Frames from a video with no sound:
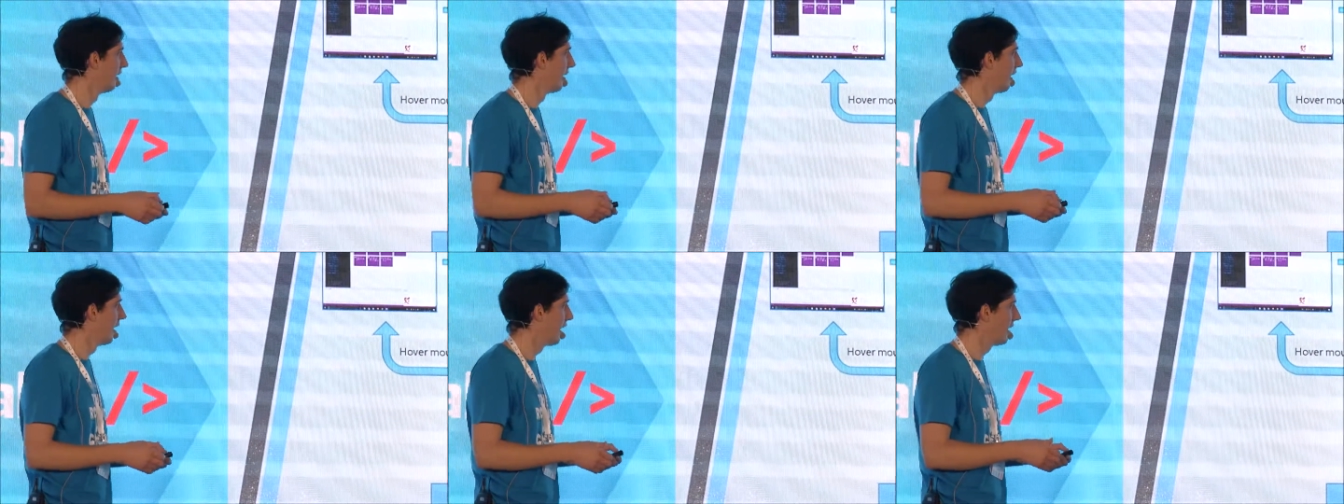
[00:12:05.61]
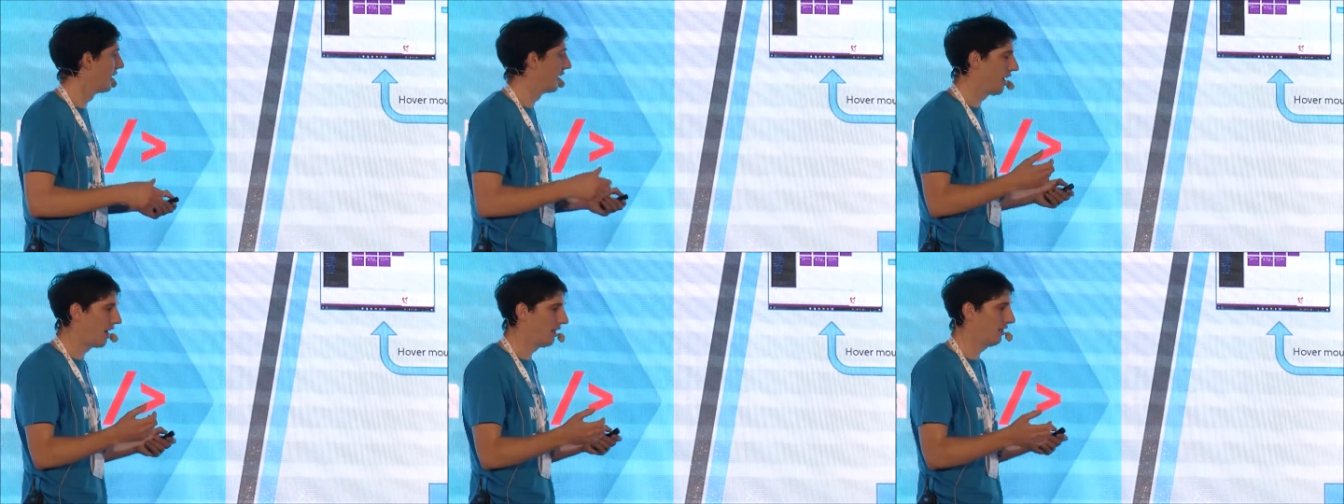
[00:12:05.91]
and
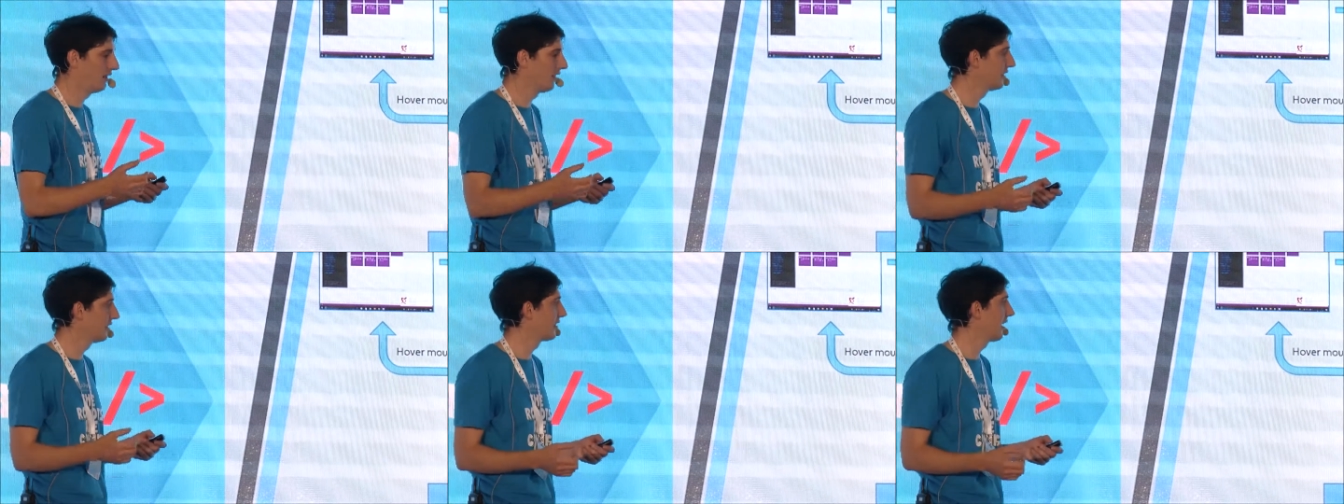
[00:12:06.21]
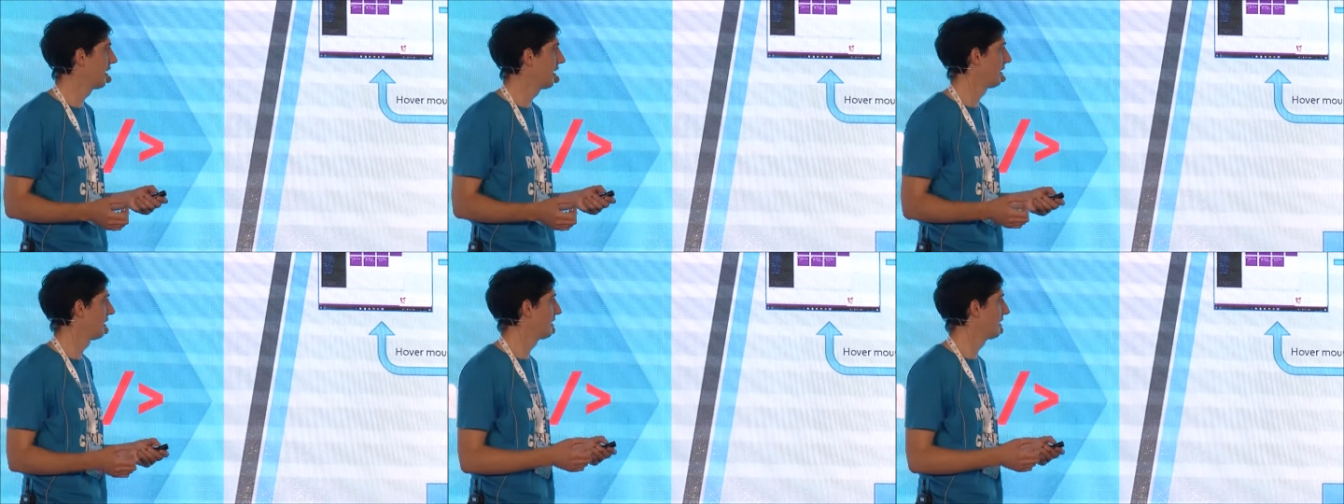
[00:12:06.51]
other
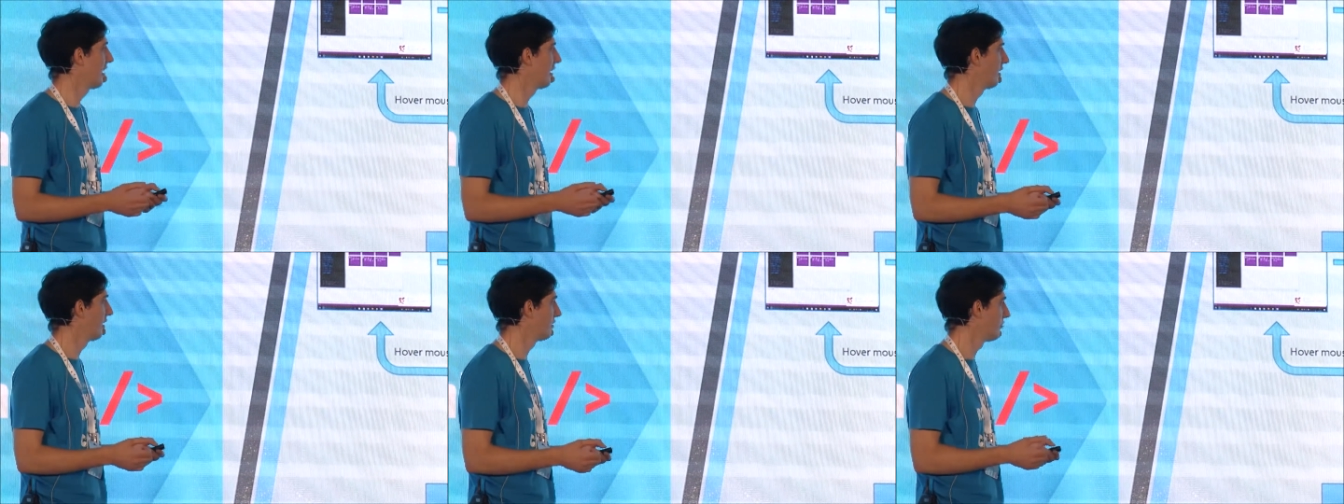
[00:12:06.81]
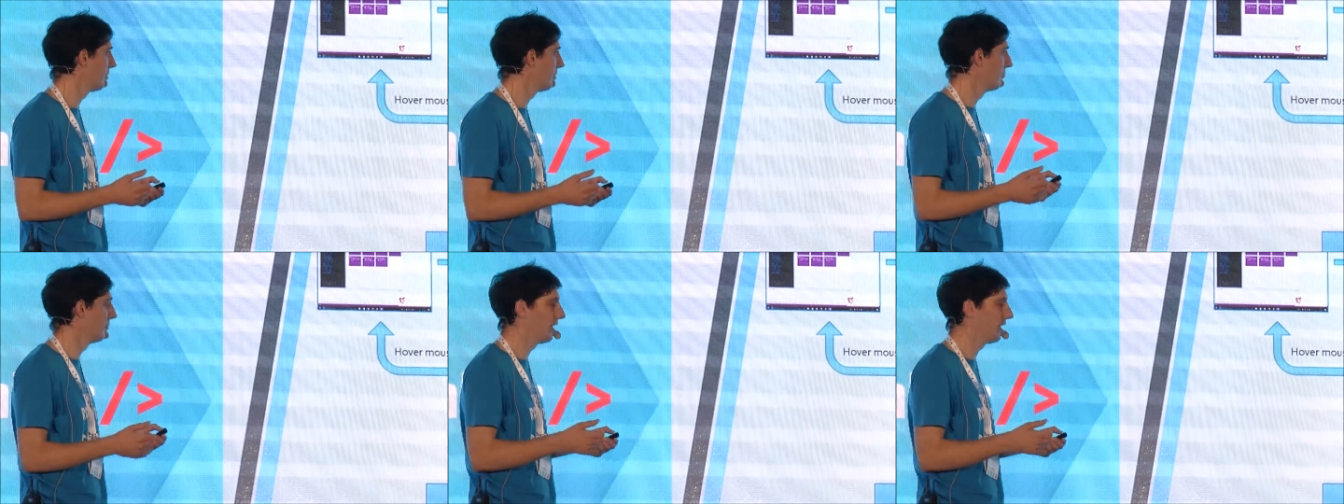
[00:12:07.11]
rectangles
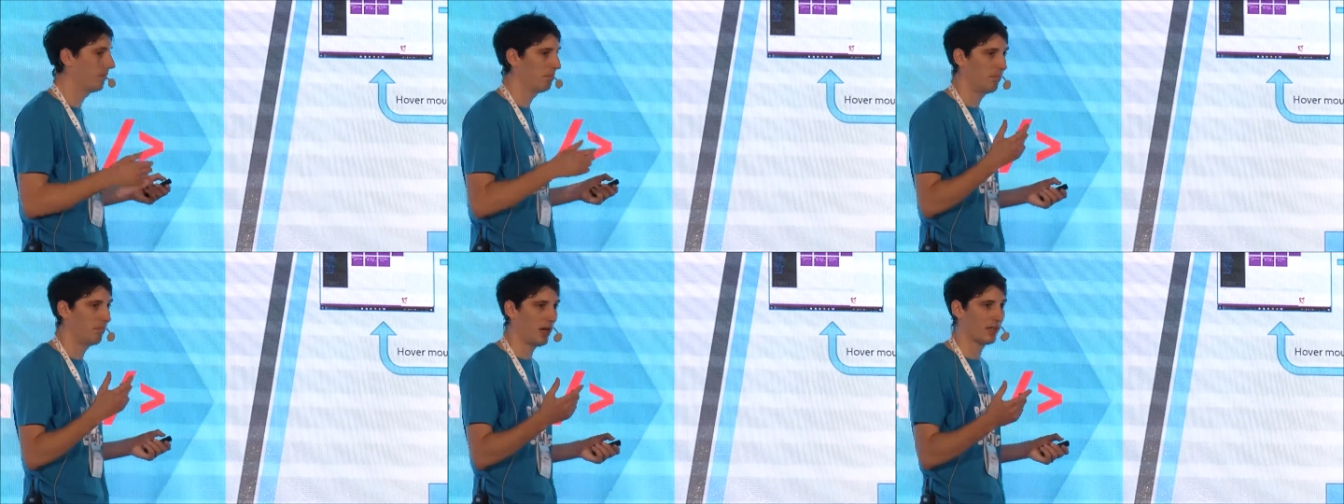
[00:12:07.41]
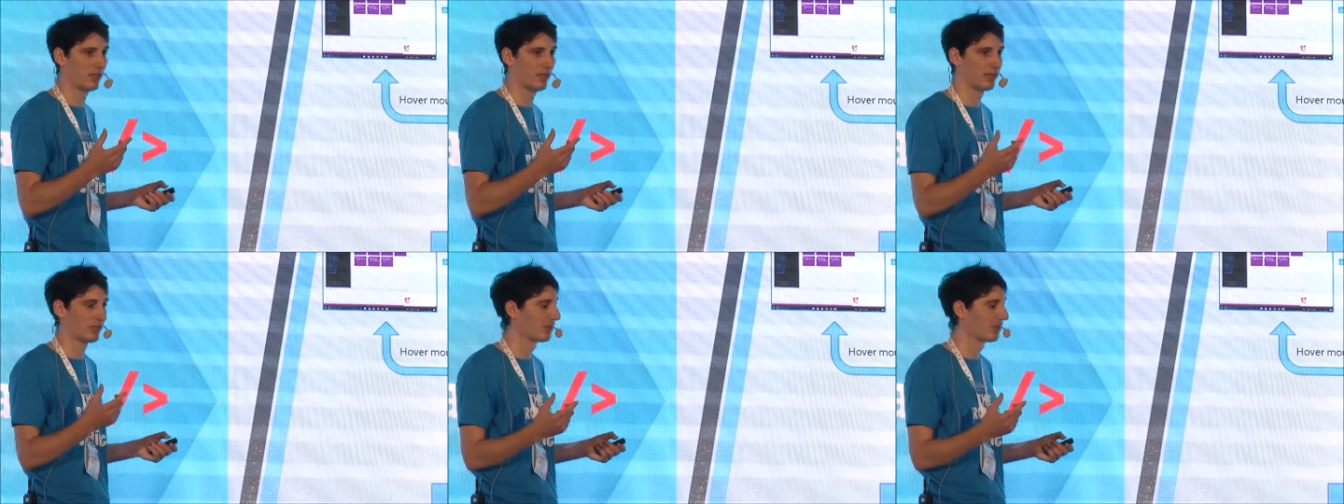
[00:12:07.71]
will be
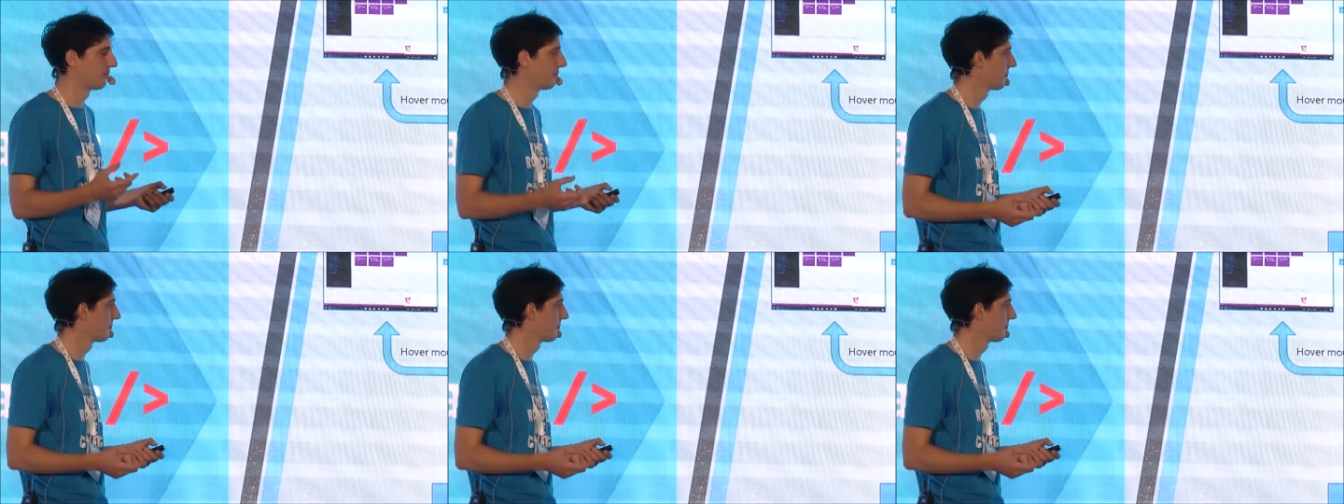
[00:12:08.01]
buttons.